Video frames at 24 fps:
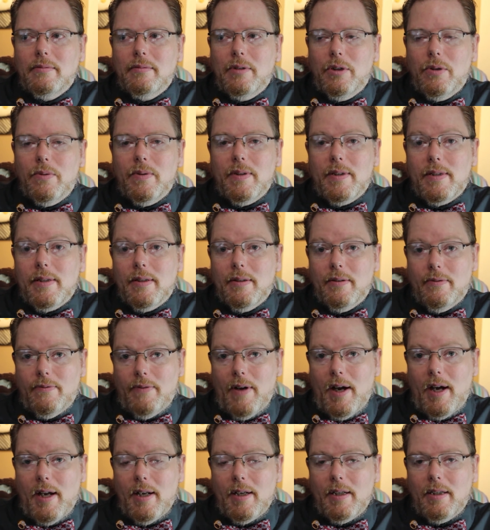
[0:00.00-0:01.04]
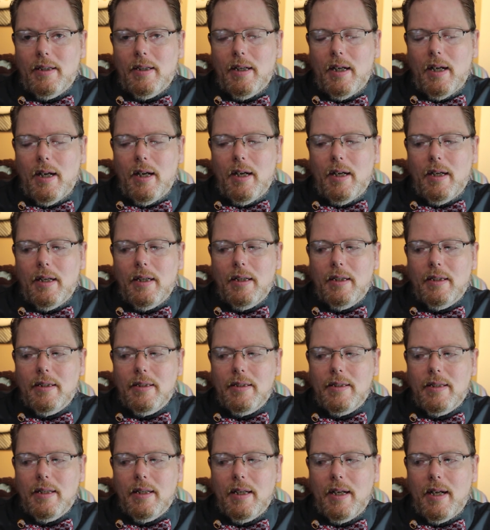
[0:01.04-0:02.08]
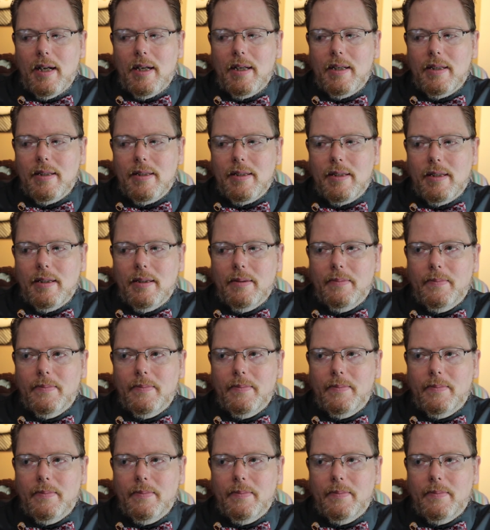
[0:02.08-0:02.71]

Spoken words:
who is fat and has,